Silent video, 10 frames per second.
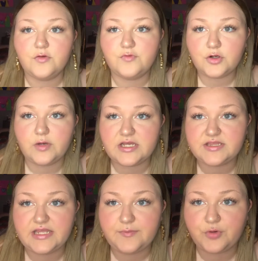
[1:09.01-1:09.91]
Real quick,
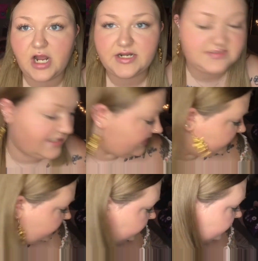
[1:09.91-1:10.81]
the products that I
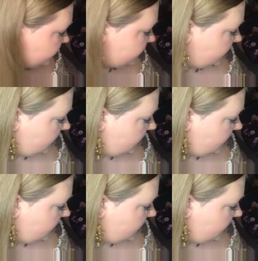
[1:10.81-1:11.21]
use,